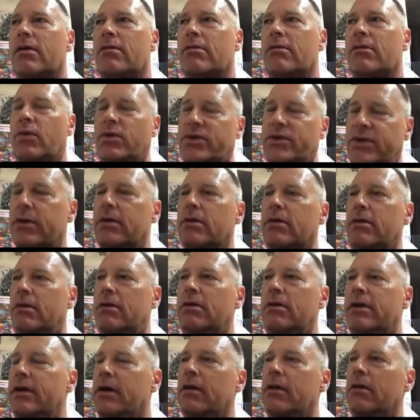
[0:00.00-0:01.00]
and it was a
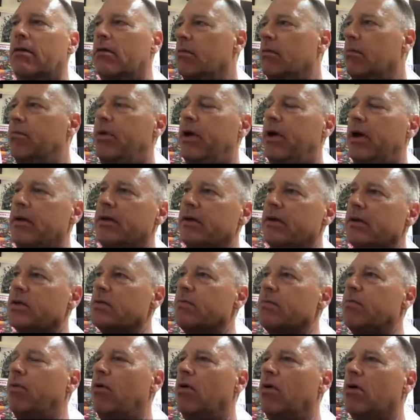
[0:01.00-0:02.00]
legal painting
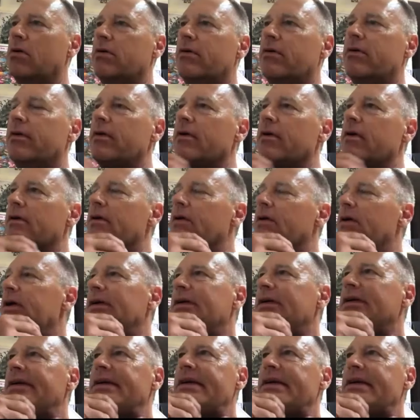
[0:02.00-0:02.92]
spot uh,